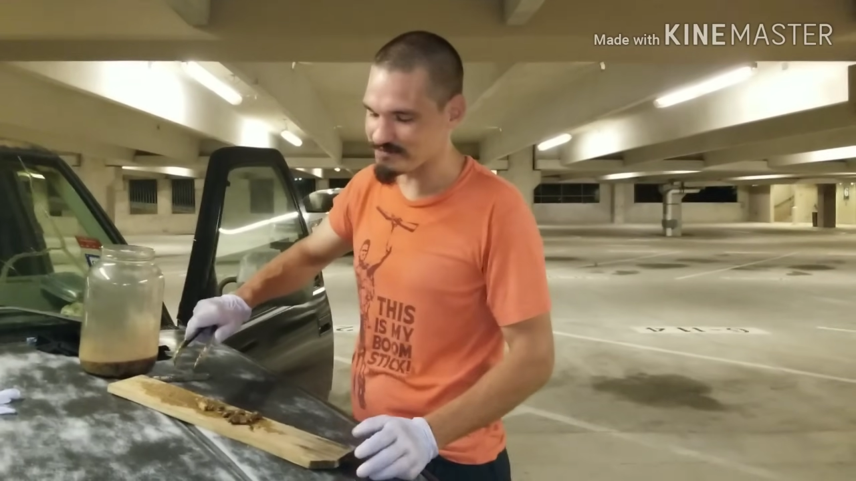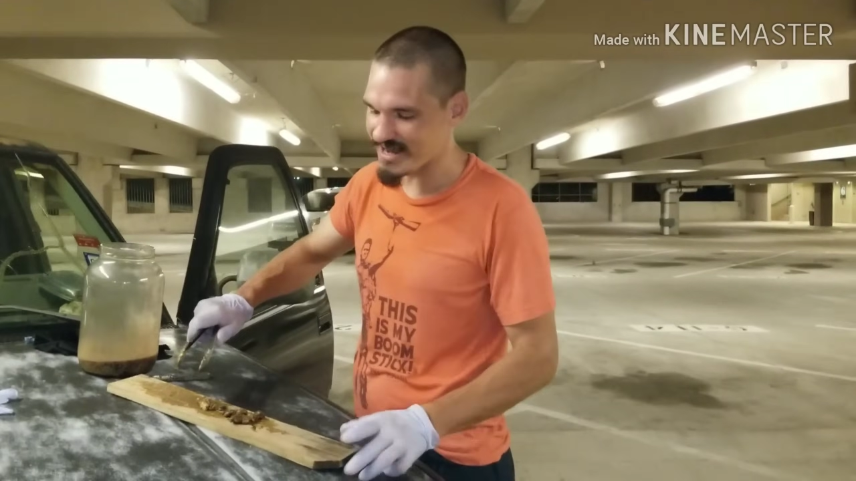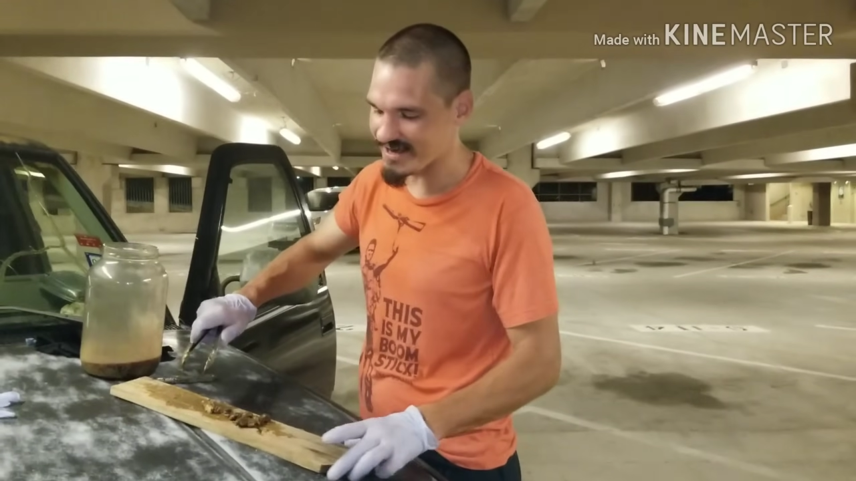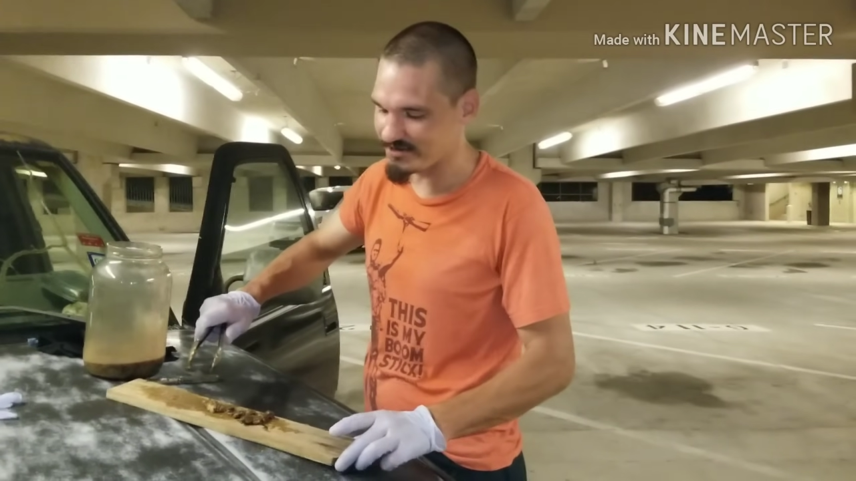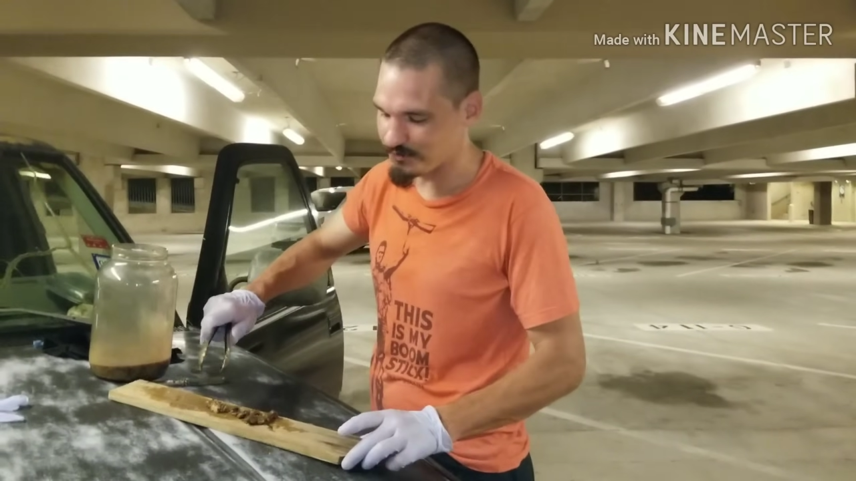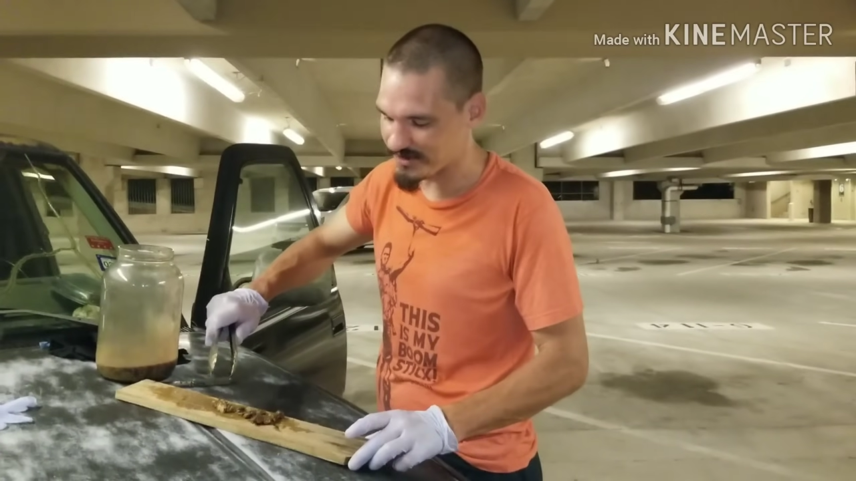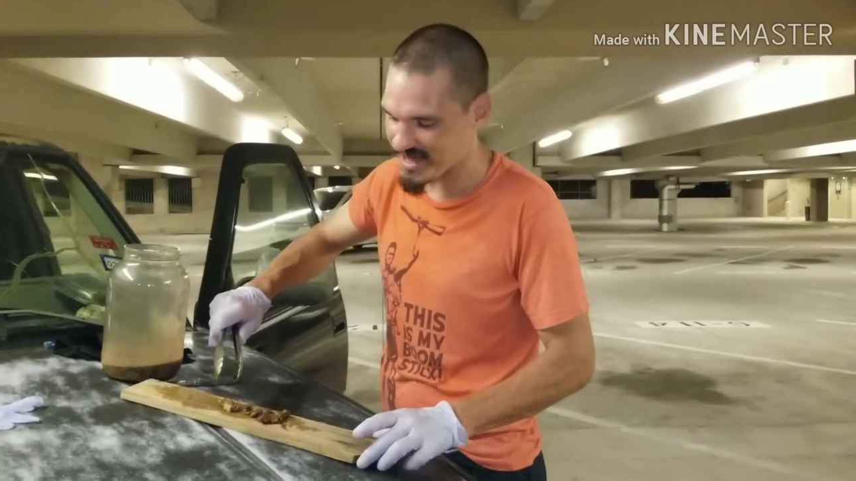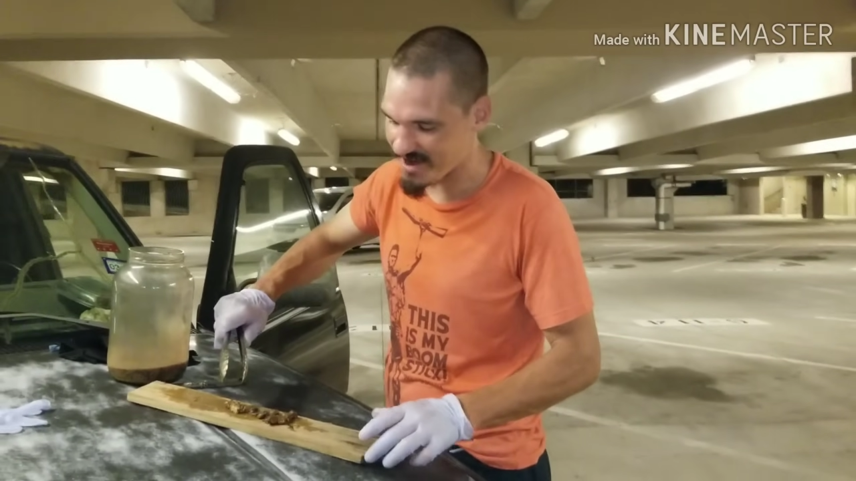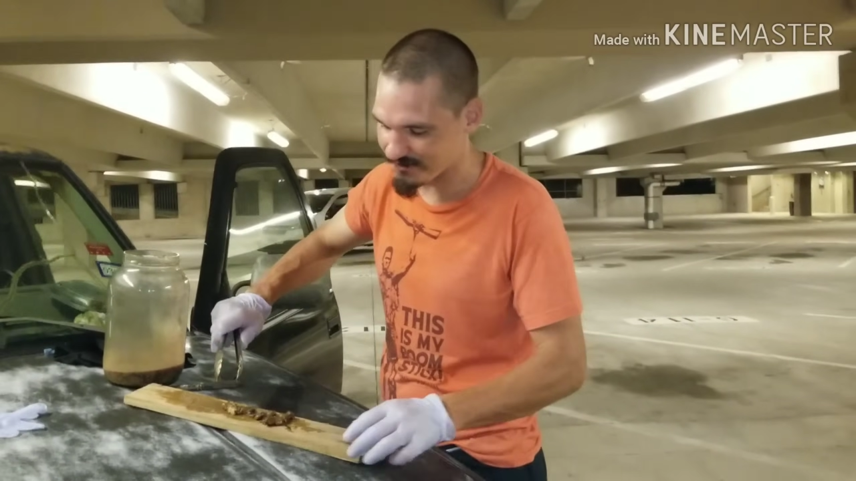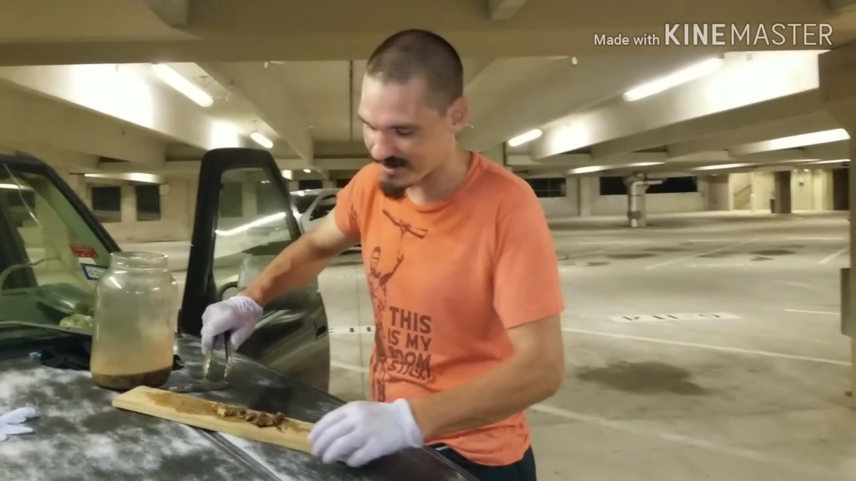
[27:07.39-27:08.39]
you got to do the
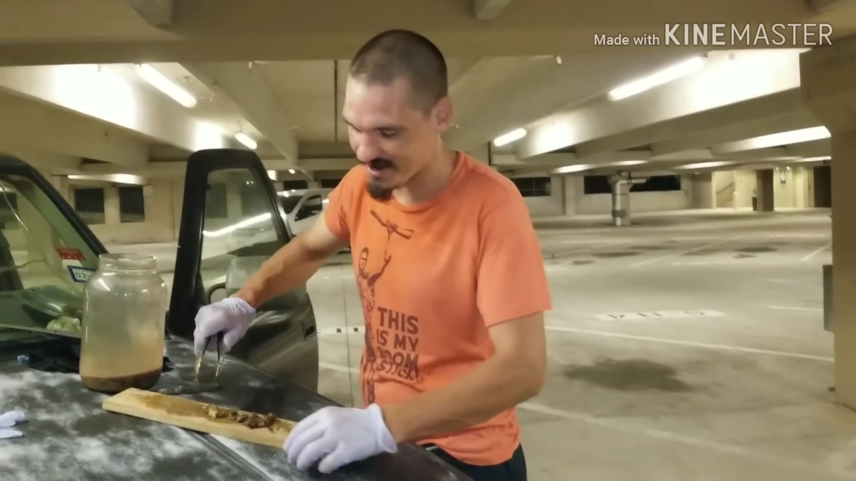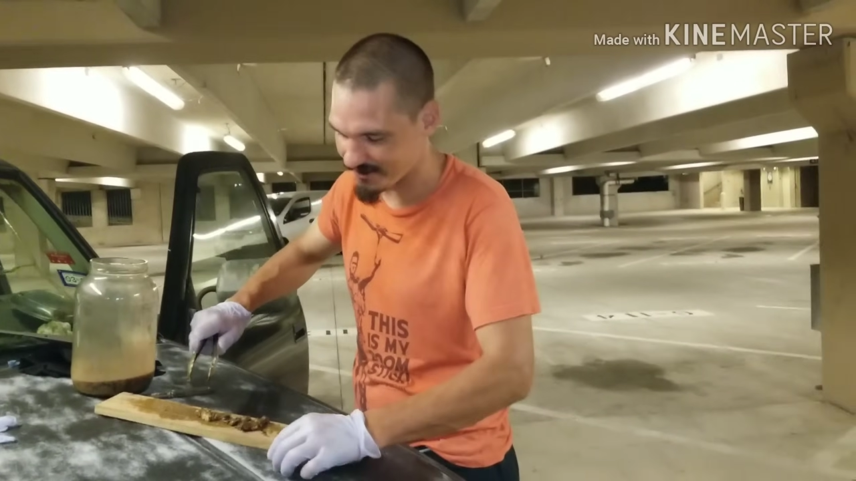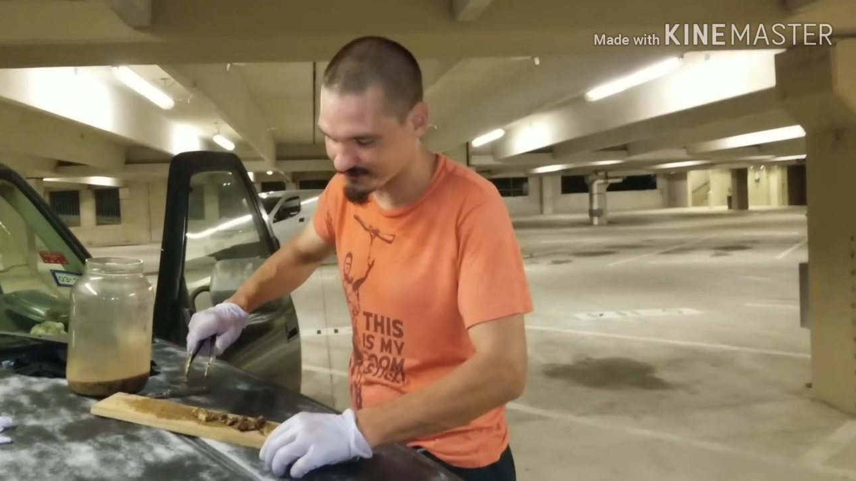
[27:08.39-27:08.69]
countdown.